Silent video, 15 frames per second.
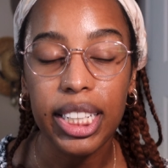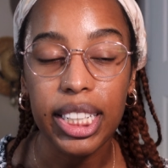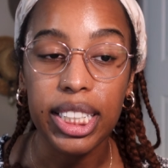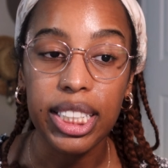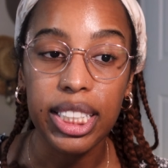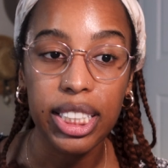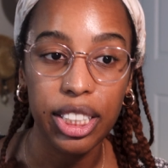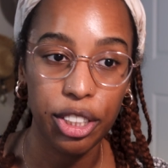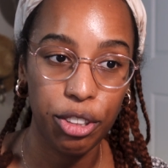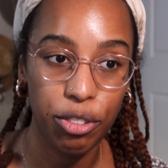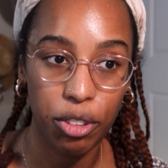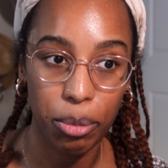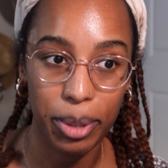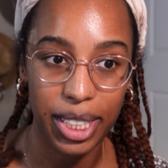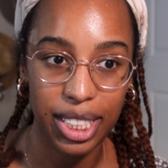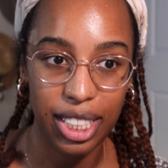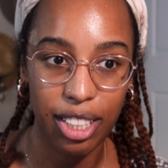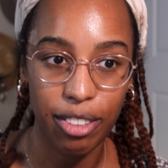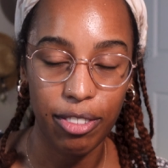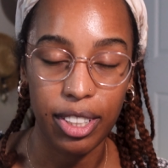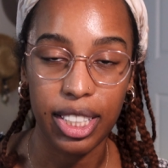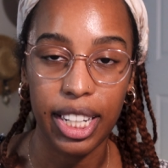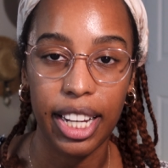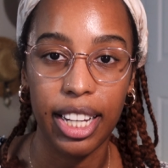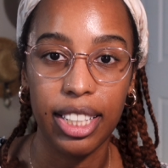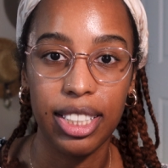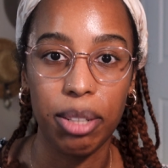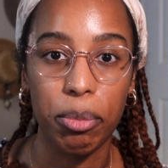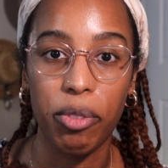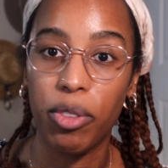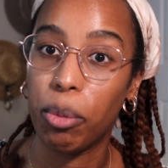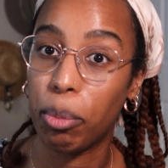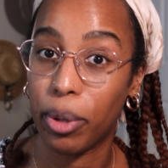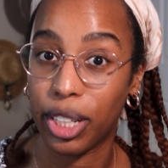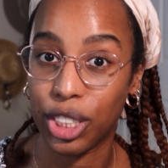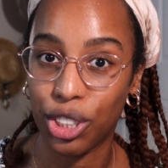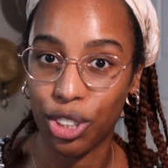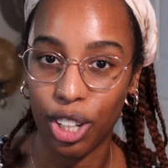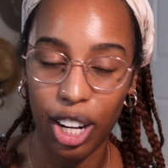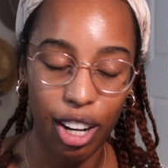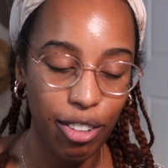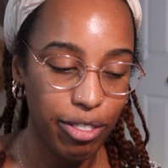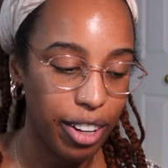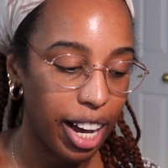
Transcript: easier for myself and take some of the pressure off.